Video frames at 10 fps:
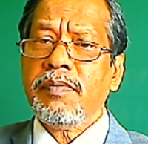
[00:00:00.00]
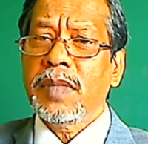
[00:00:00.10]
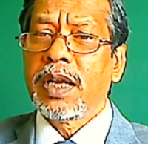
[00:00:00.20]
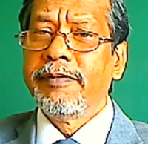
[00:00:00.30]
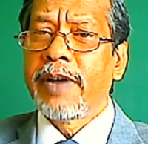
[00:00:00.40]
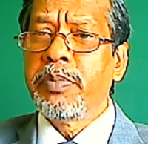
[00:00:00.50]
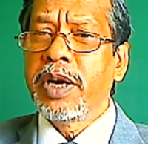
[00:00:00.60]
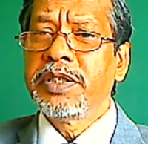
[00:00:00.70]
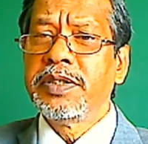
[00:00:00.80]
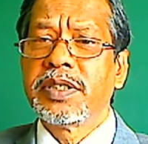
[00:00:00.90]

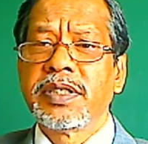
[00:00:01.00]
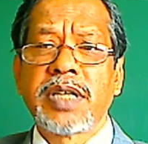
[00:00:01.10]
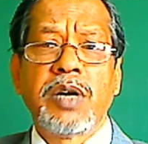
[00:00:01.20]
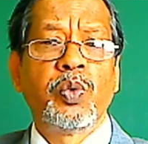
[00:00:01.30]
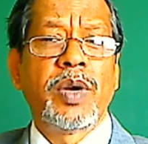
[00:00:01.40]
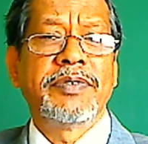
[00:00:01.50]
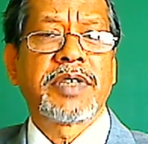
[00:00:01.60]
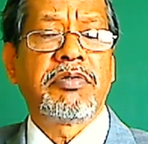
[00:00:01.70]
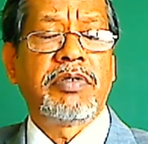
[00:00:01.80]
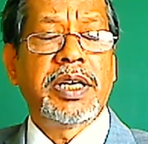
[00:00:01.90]
Vibrations and sound waves
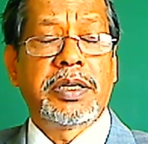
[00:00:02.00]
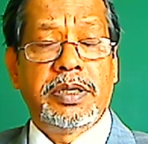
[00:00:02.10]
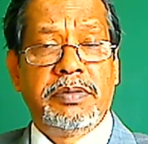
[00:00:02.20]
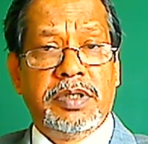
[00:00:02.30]
are related.